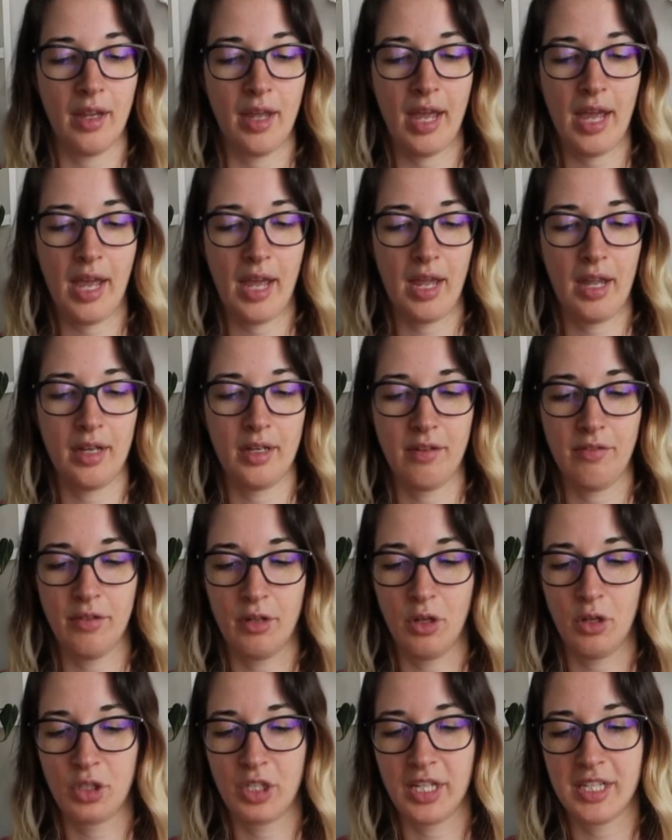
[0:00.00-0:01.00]
And if you
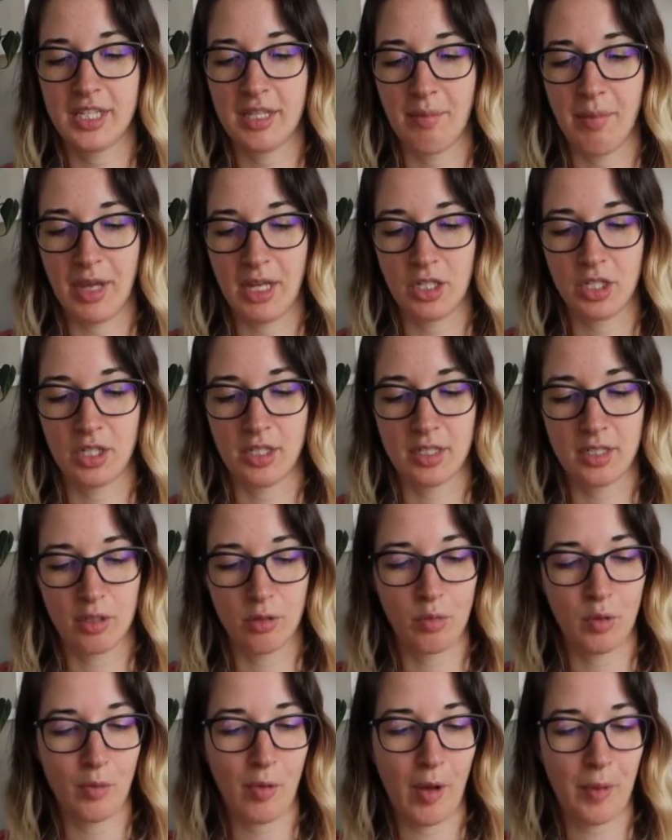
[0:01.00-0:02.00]
know Jessie May, she's
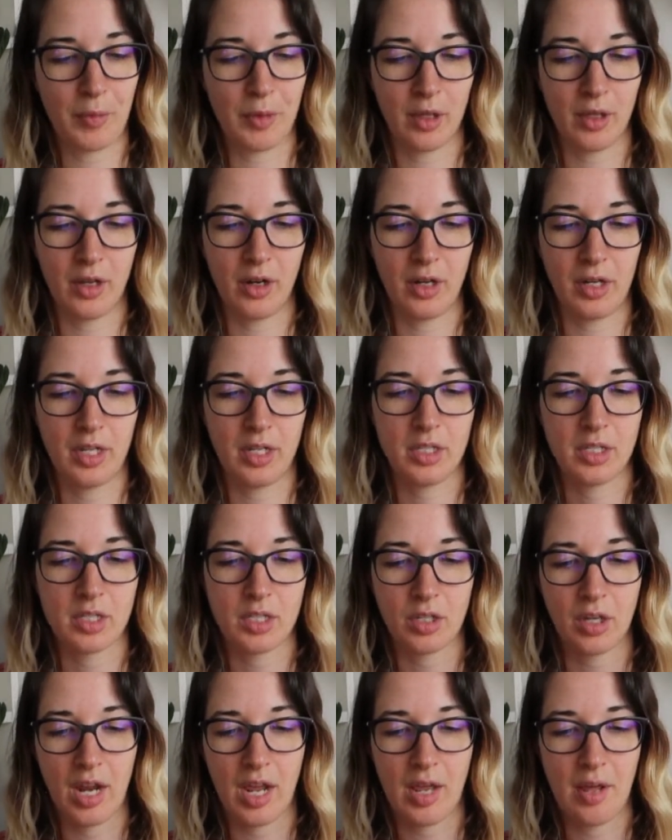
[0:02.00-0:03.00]
super popular on
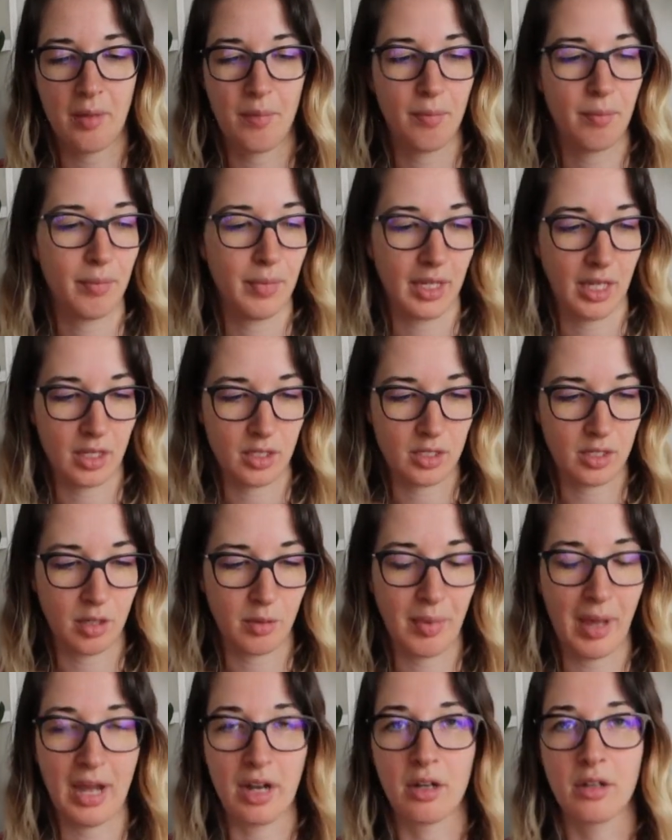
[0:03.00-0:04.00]
Instagram because
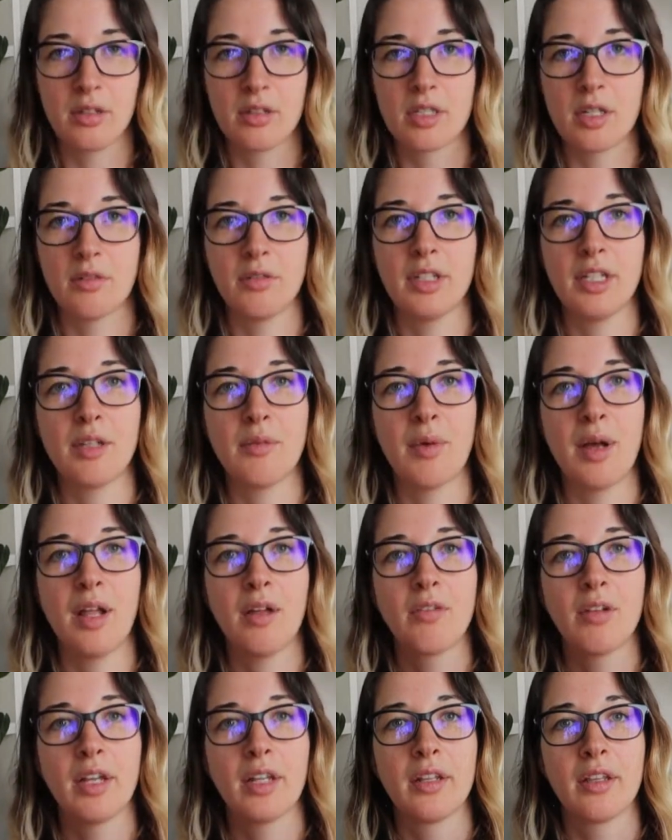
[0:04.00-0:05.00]
her patterns are really
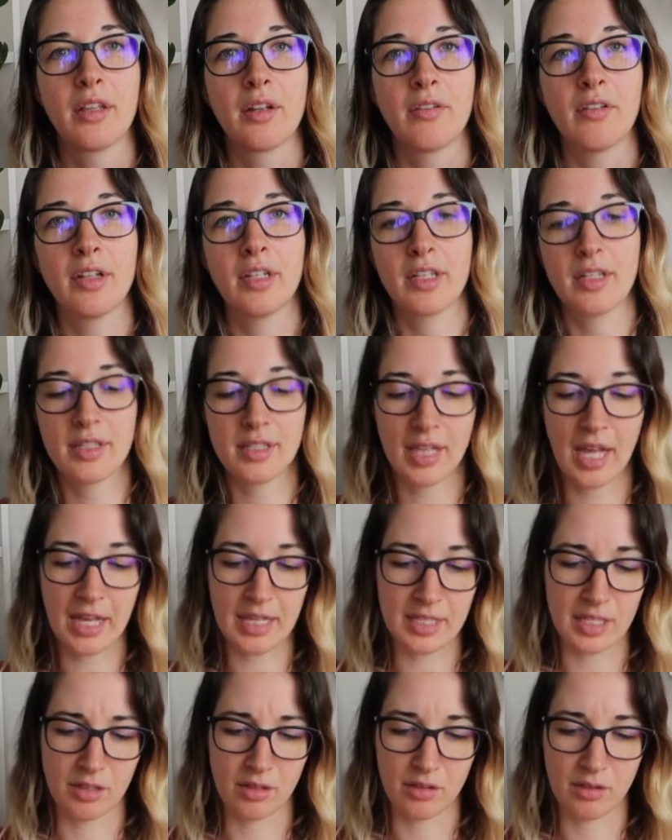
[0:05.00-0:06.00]
well written, they're really
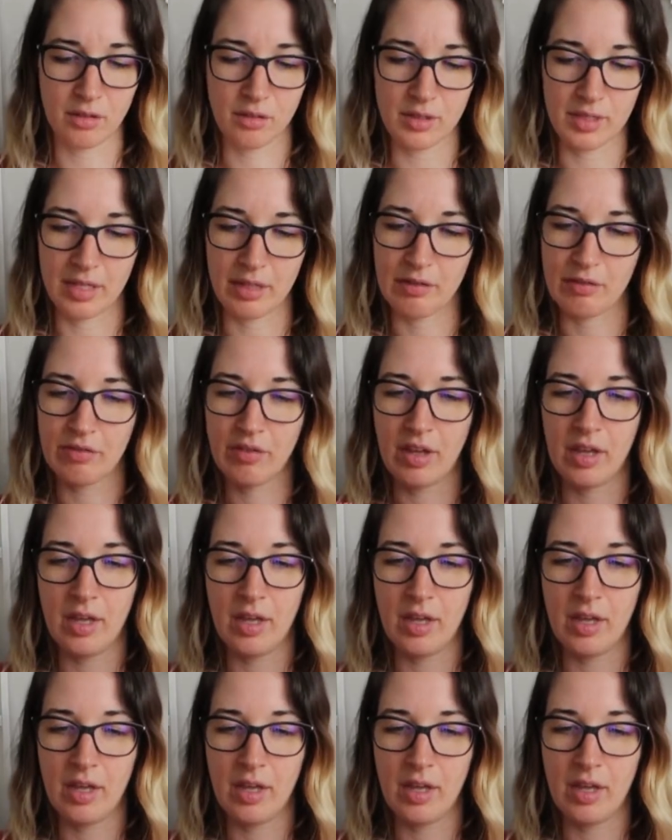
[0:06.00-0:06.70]
size inclusive.